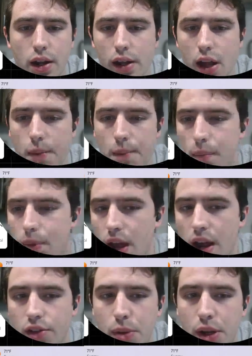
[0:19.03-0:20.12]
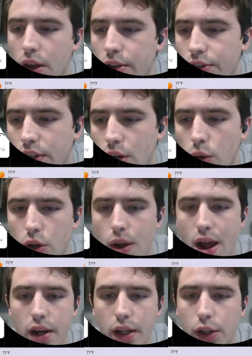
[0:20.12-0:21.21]
Yeah, that's because you don't know
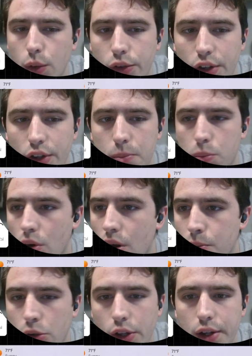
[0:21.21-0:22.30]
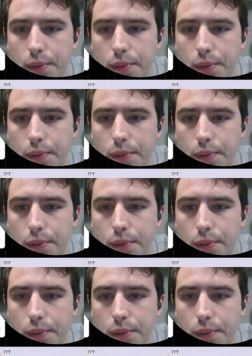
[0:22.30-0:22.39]
how to use it properly.